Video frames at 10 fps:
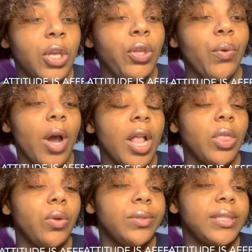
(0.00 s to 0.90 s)
You are
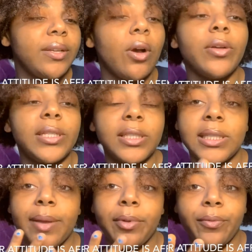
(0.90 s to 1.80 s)
losing, this is
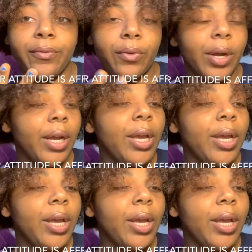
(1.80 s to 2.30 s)
sign number 4.